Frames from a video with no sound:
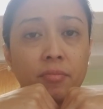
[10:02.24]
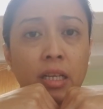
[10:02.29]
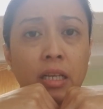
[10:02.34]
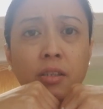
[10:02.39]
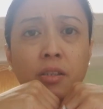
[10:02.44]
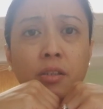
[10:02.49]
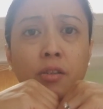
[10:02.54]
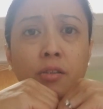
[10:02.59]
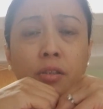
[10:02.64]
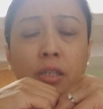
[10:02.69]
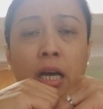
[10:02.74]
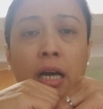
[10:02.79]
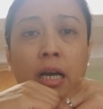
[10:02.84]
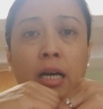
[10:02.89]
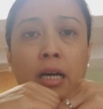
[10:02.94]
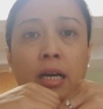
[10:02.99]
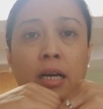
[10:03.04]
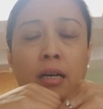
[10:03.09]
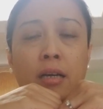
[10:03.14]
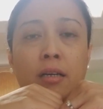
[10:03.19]

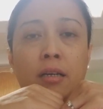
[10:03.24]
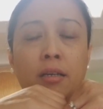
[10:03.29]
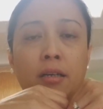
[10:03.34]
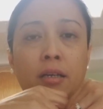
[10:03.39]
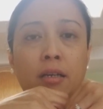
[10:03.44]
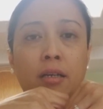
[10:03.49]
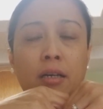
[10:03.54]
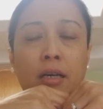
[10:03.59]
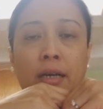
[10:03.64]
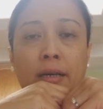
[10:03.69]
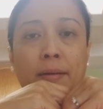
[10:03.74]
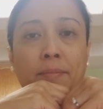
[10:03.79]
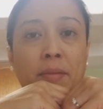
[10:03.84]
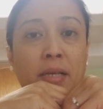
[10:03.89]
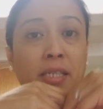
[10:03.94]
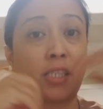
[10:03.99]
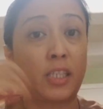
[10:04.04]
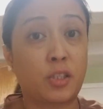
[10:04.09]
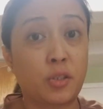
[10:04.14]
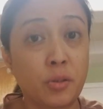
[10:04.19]

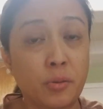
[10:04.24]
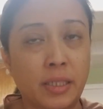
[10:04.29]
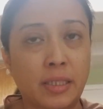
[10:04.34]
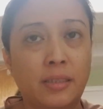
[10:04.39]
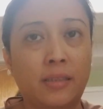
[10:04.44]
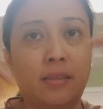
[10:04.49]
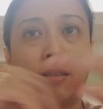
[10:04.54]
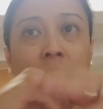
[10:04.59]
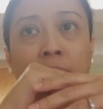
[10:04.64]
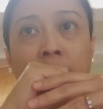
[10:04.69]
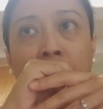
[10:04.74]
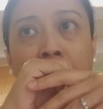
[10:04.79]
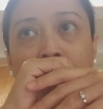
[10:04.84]
as a tourist.